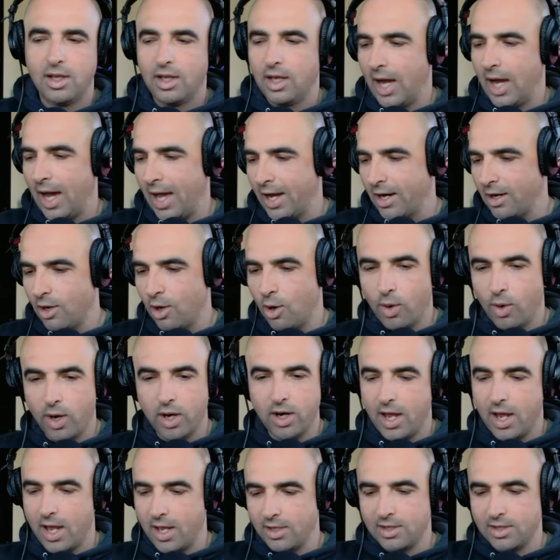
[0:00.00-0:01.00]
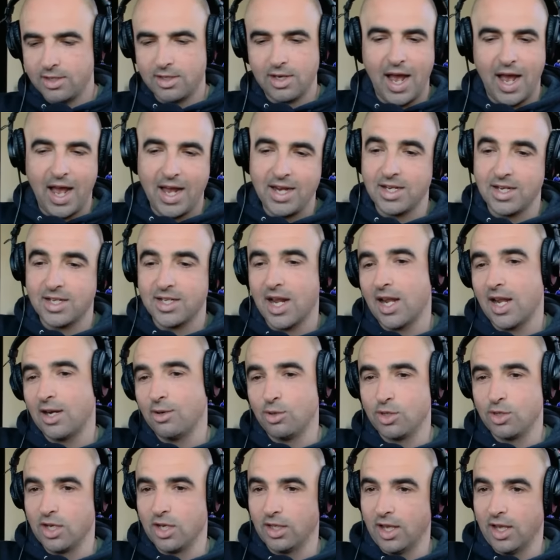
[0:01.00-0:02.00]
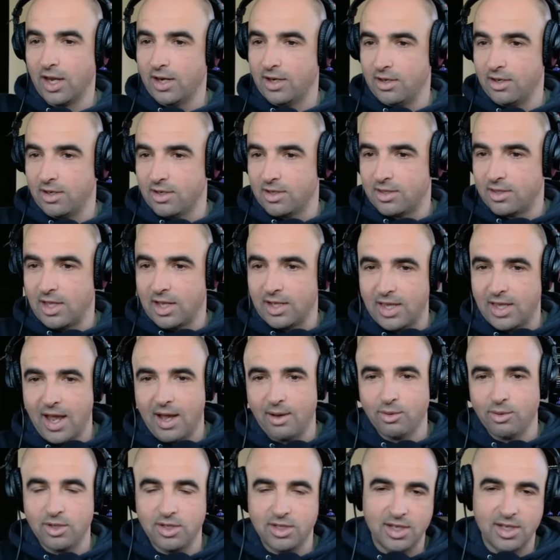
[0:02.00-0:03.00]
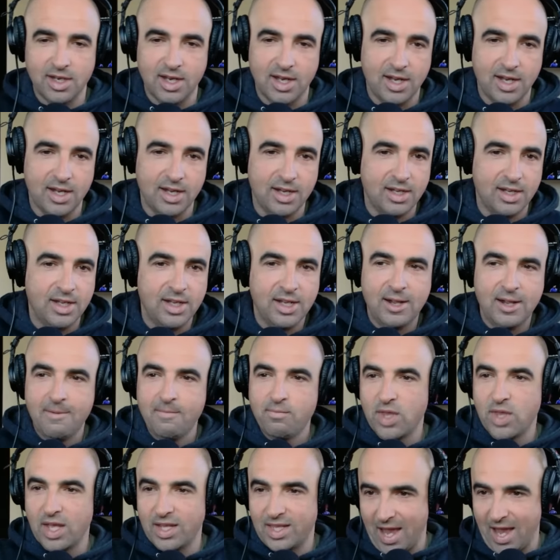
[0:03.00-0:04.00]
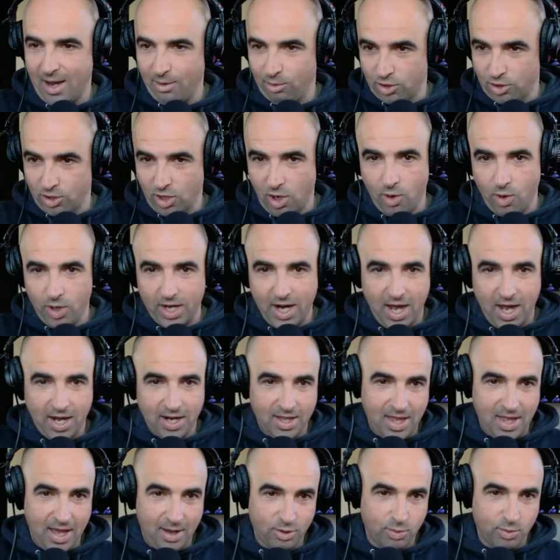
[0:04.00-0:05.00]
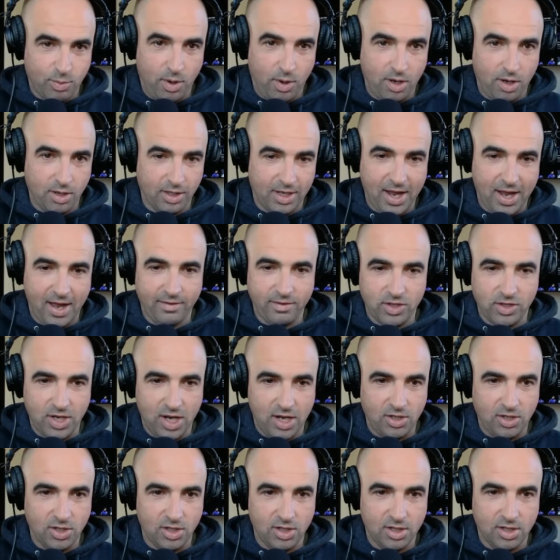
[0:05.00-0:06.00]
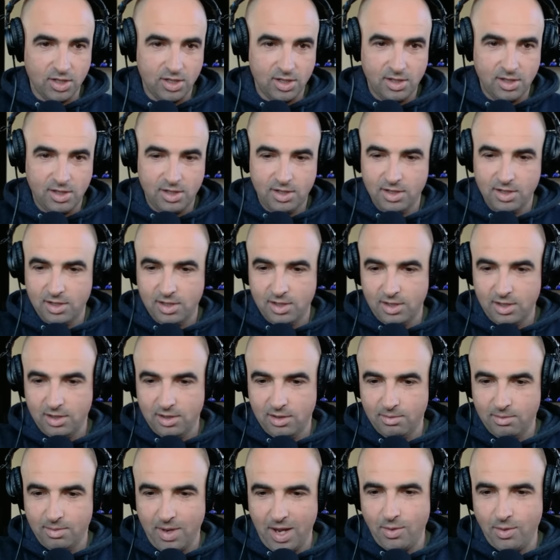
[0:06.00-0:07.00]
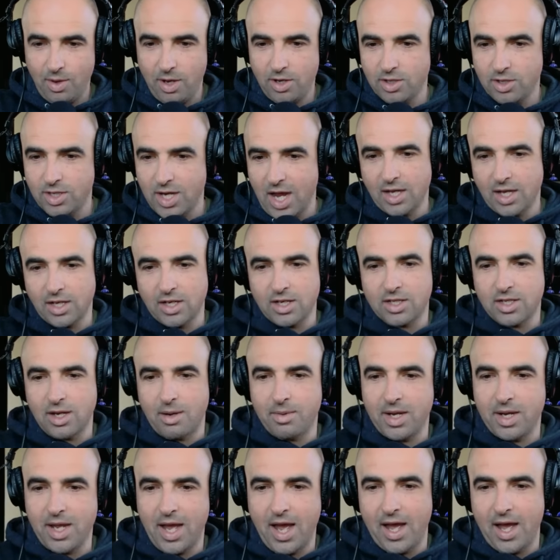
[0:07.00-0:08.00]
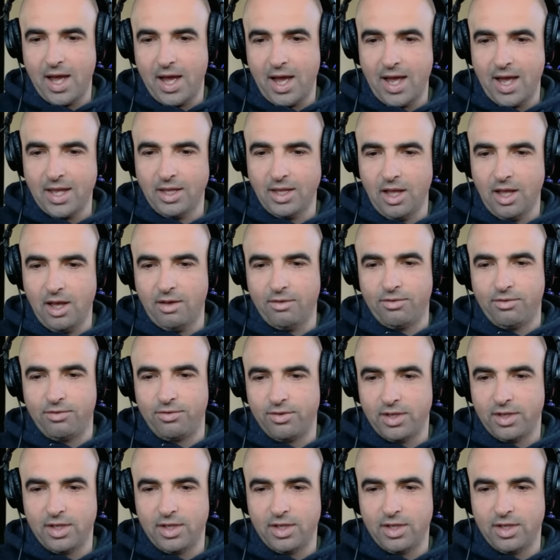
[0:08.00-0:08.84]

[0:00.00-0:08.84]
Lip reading: I don't know where it ends. I just thought it was hilarious that was going on and that was part of the conversation. By the way, when you're talking to somebody, I love